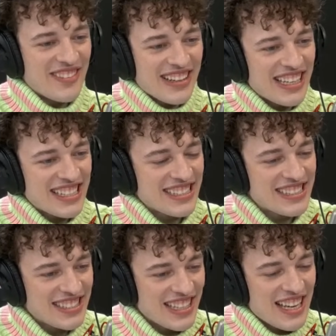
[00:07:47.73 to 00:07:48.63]
really
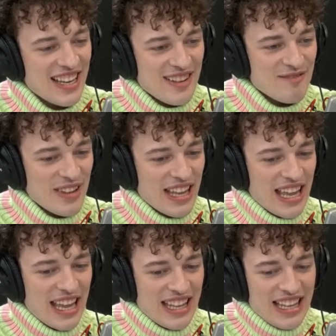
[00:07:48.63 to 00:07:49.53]
just,
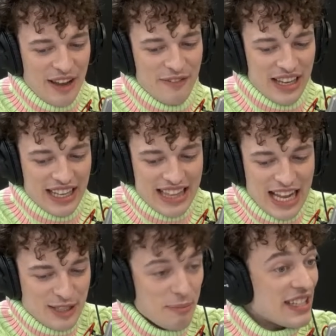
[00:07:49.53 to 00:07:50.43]
I feel like
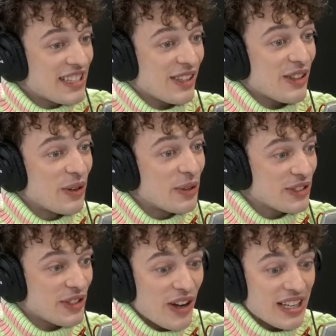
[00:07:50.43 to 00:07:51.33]
that's basically the whole song.